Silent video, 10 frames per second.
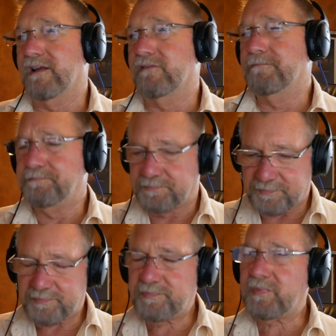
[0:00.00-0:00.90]
of them
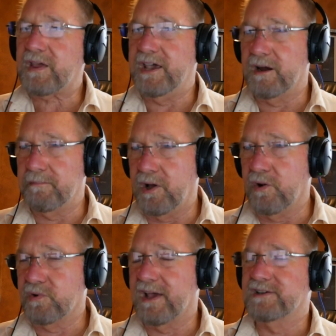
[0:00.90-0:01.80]
in a
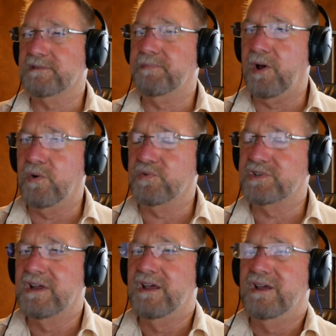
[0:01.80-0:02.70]
boat as
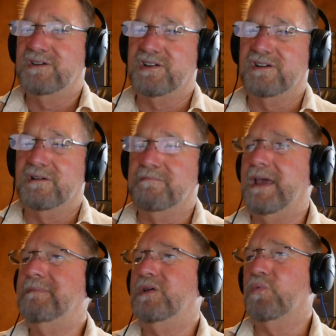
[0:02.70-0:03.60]
opposed to
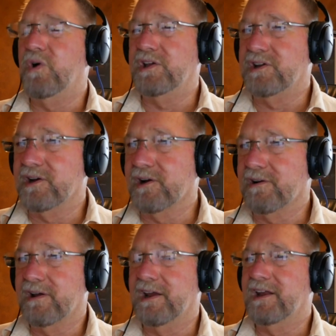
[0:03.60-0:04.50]
maybe 1 year
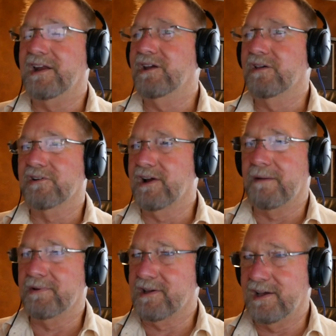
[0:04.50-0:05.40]
in any other
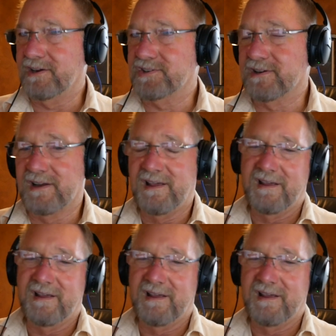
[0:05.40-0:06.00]
application.